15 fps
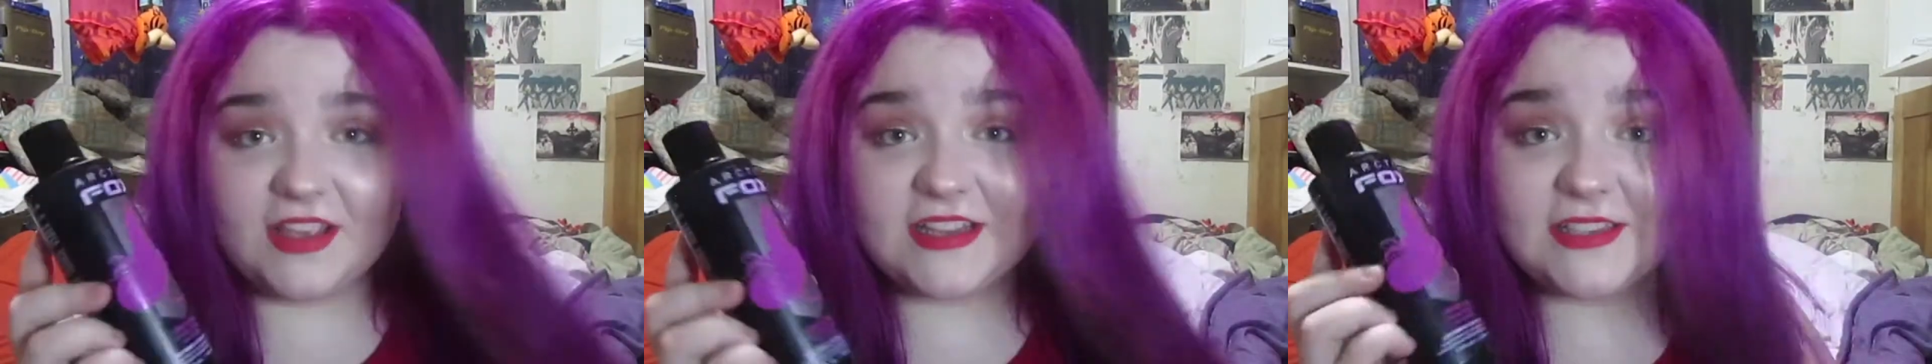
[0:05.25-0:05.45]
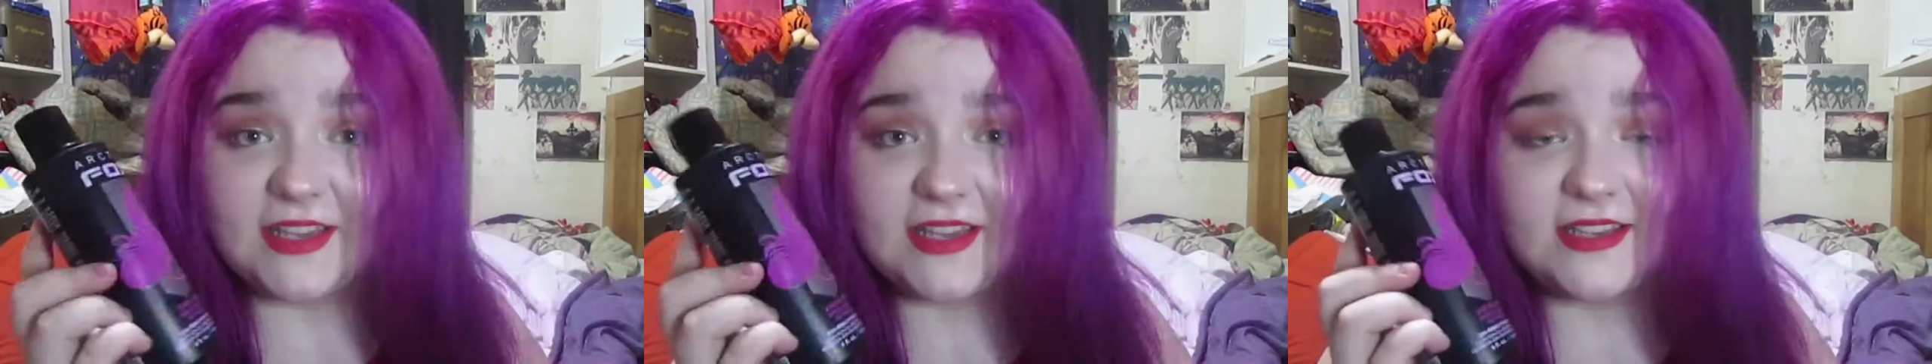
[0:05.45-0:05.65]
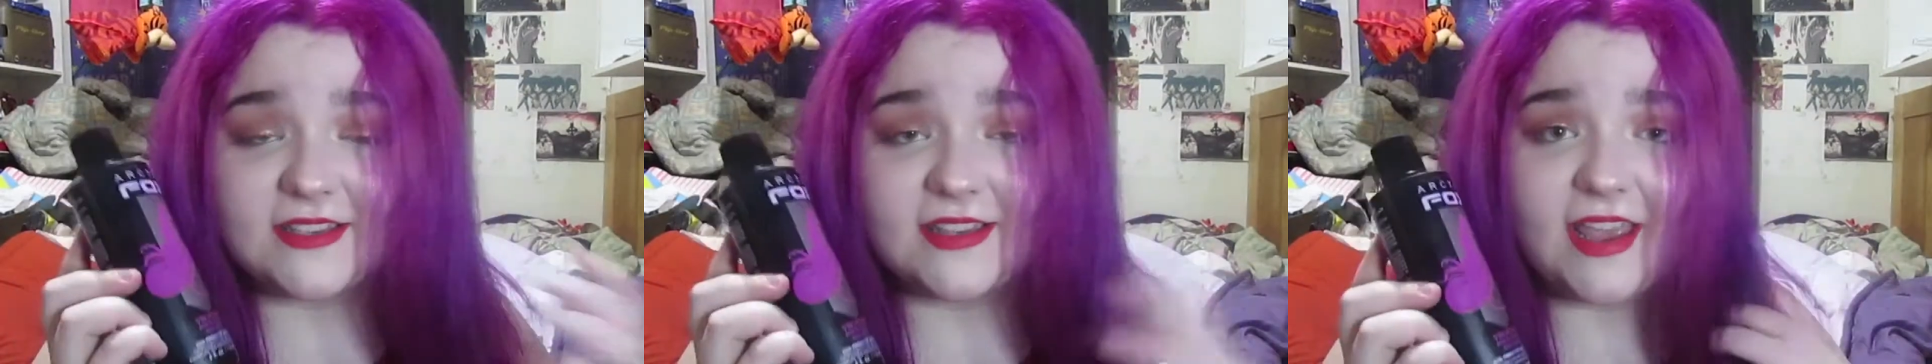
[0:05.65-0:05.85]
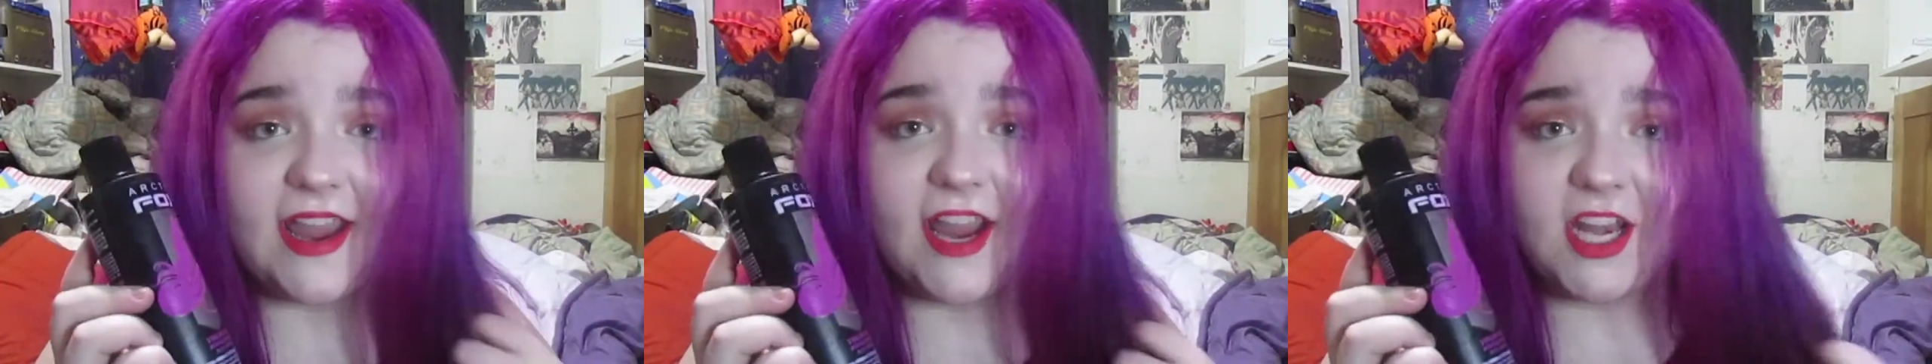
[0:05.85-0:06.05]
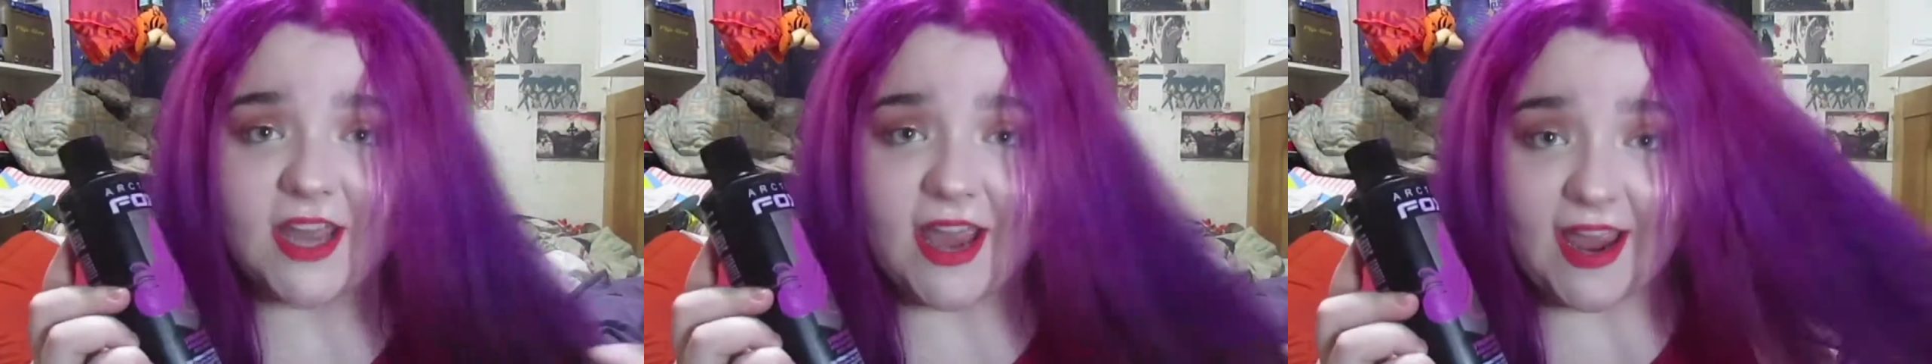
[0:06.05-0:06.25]
This is the
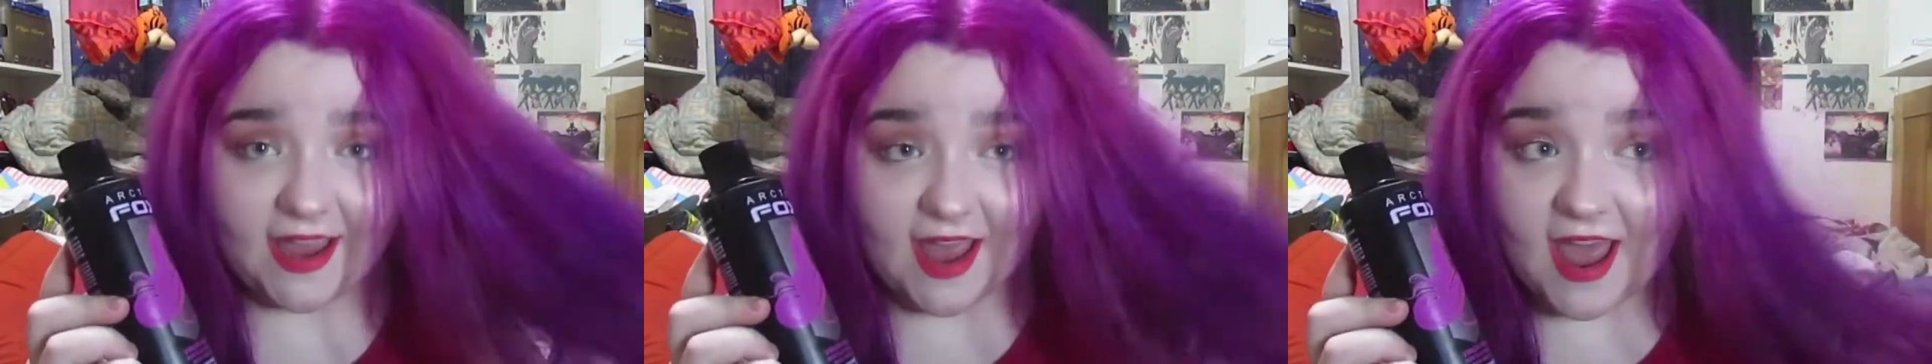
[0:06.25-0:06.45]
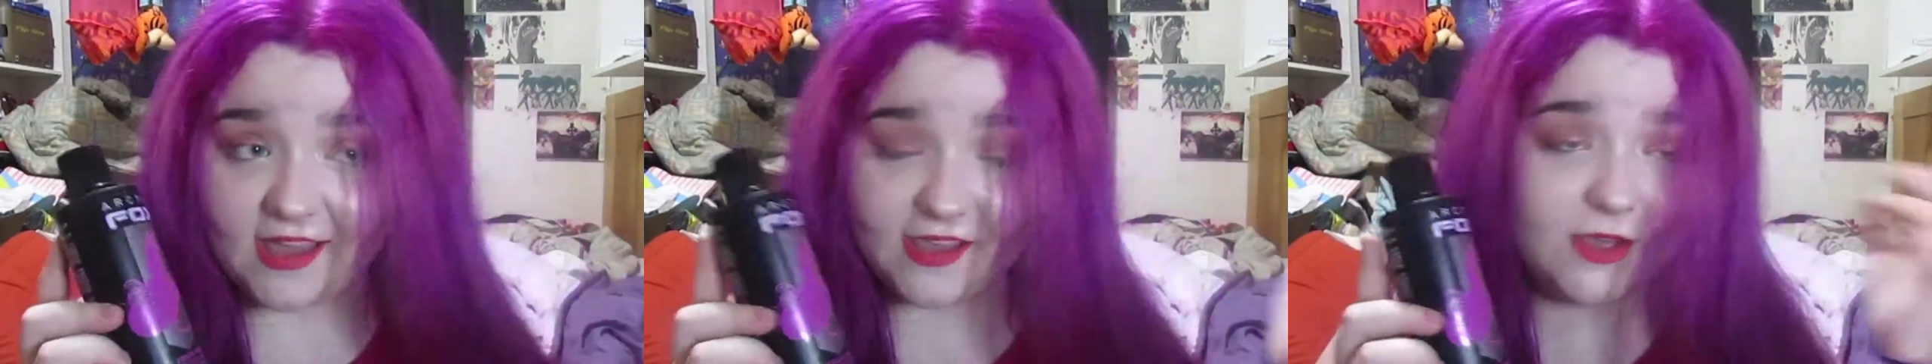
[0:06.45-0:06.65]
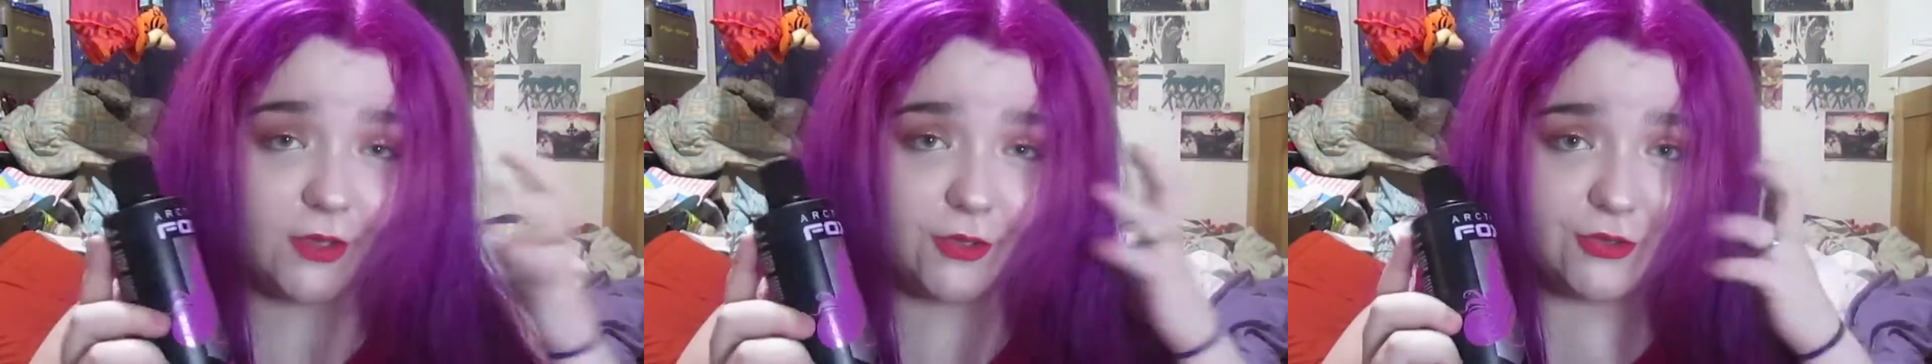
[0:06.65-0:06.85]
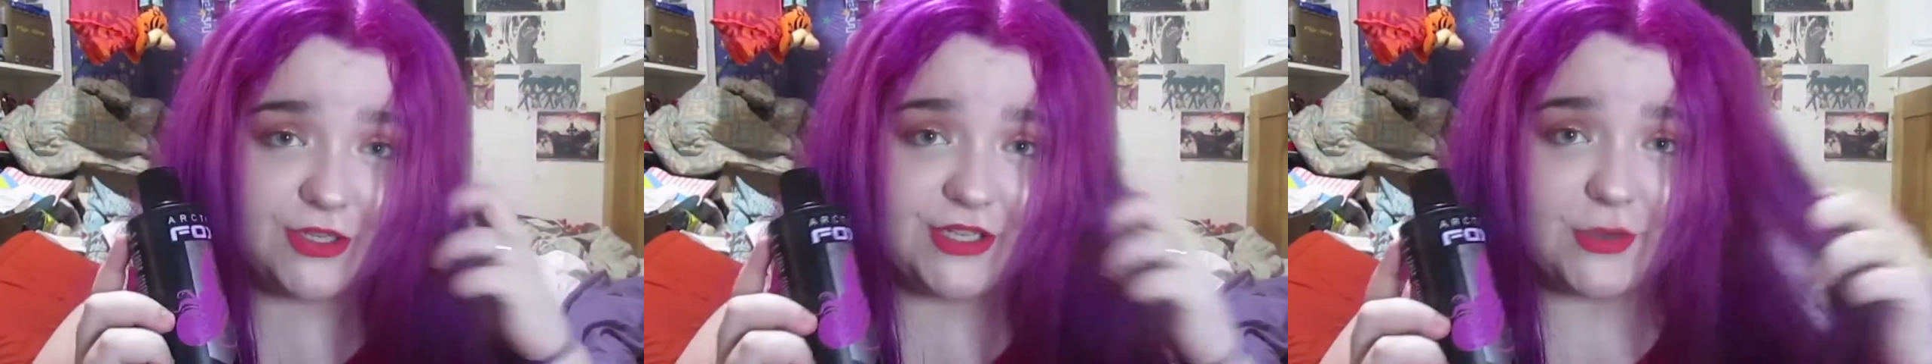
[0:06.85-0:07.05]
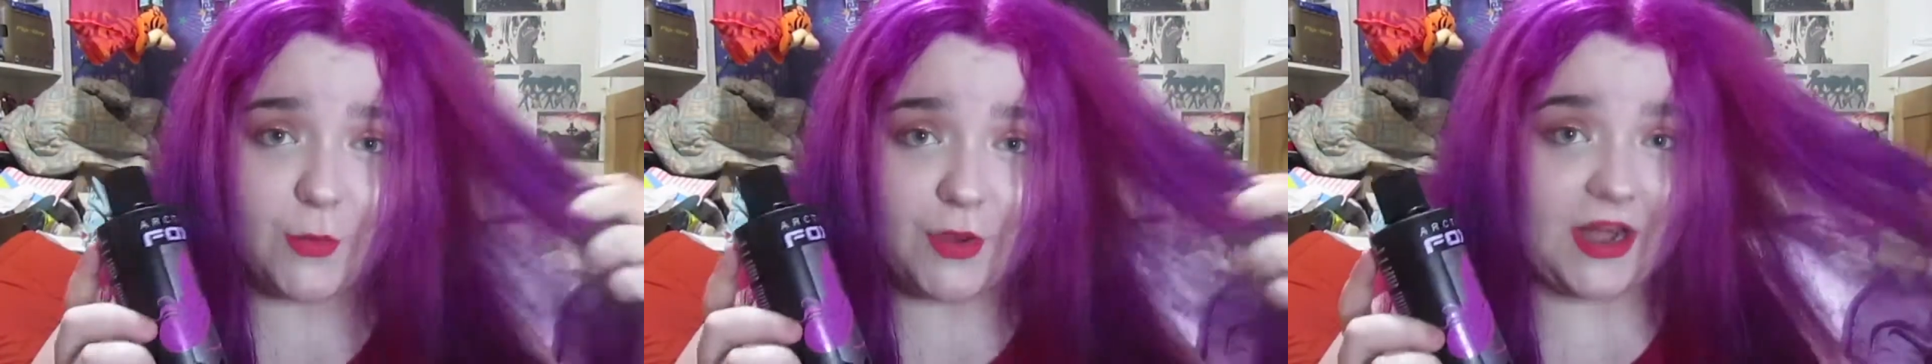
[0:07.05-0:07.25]
hair dye I
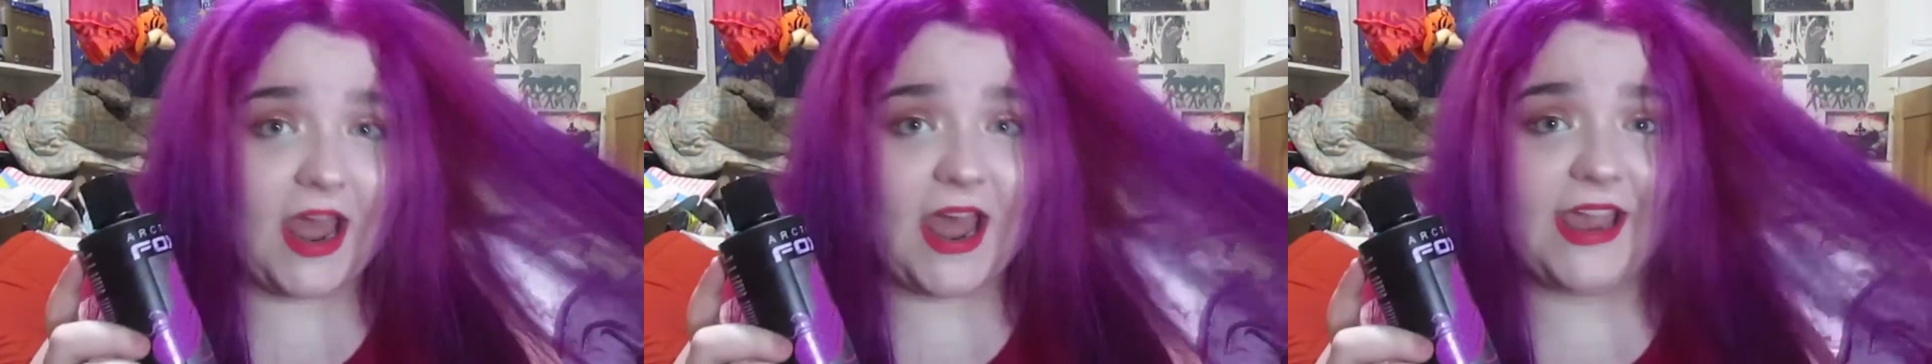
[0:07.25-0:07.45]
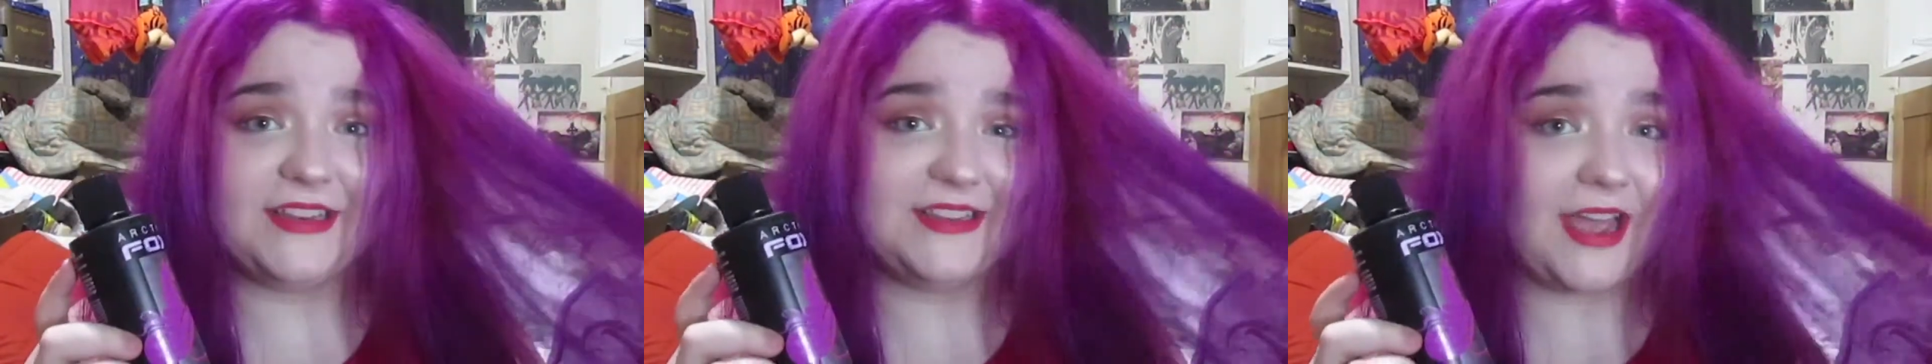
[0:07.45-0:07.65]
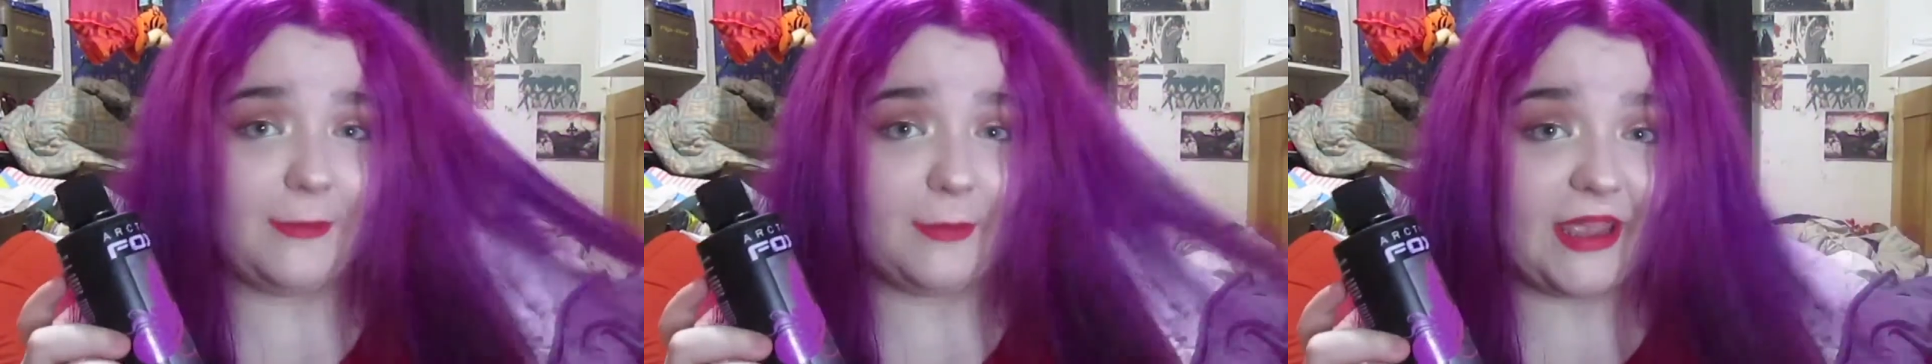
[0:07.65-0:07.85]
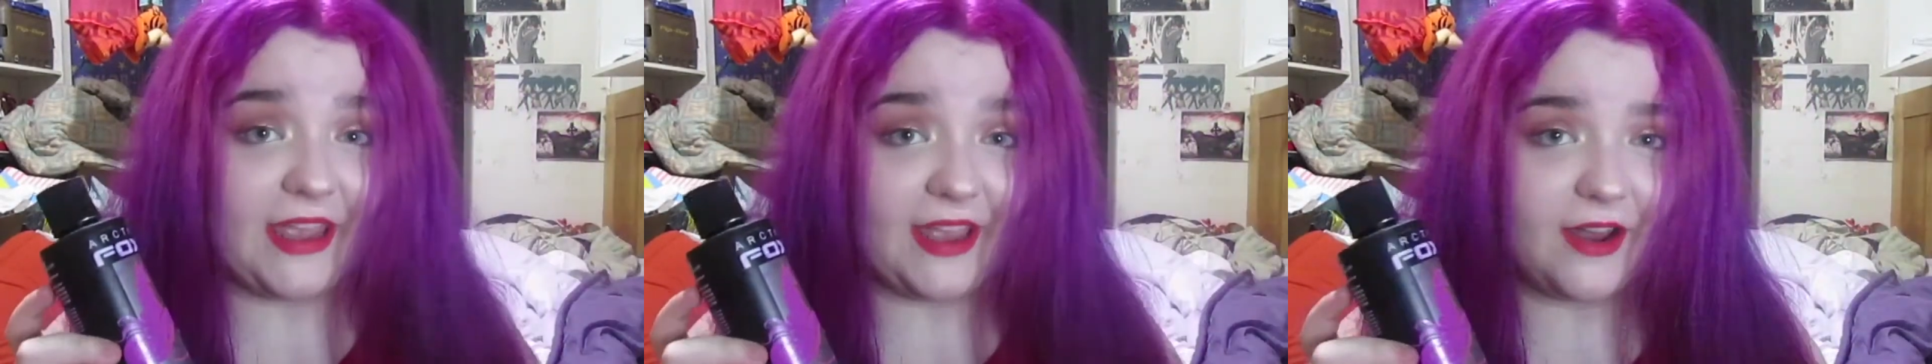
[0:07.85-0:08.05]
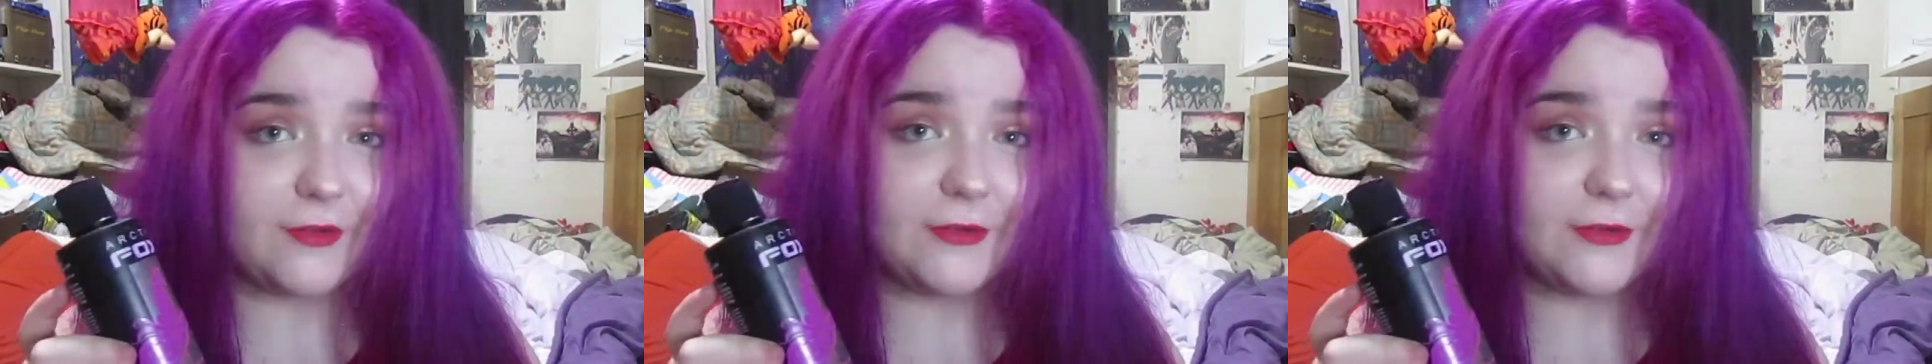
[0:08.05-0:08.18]
used when I dyed my hair